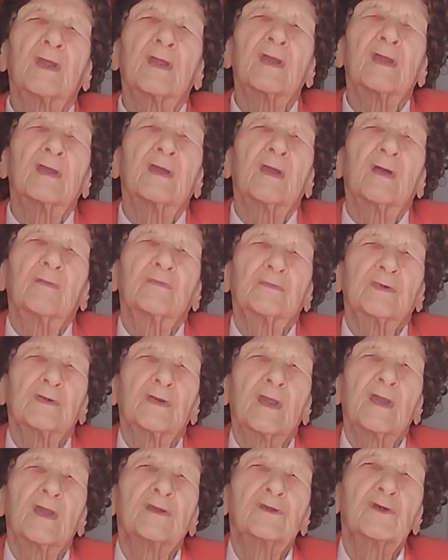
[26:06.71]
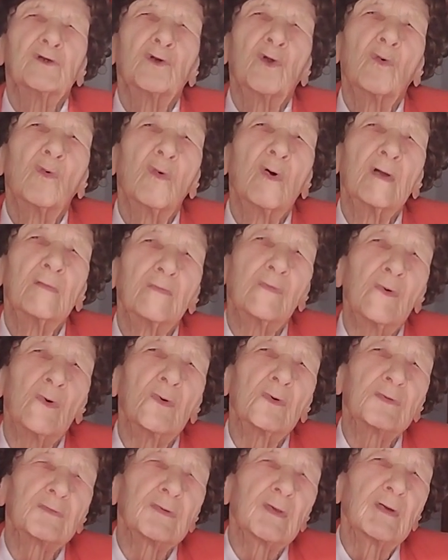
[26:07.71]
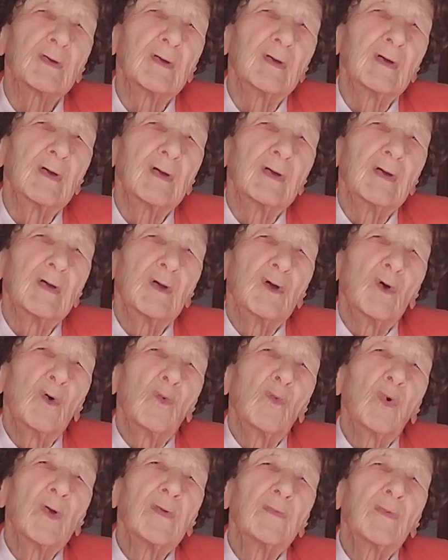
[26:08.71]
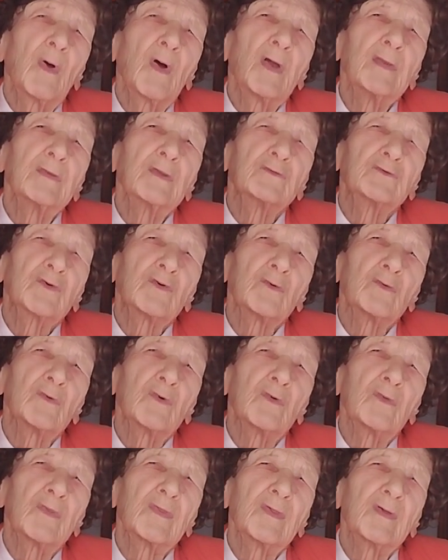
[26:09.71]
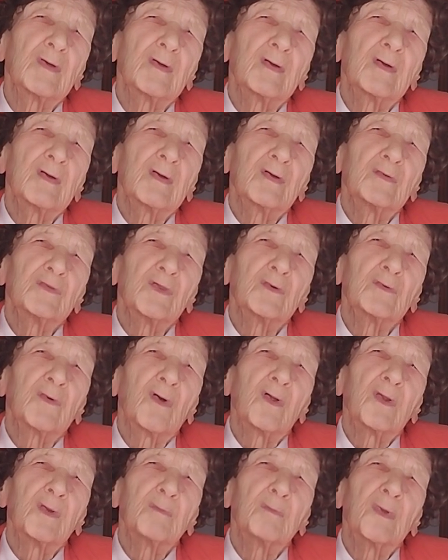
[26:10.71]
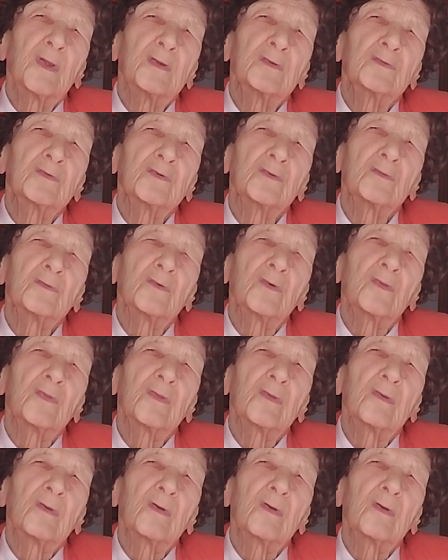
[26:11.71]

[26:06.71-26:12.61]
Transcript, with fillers: day after day. And you know what, folks? We find the truth, the great big truth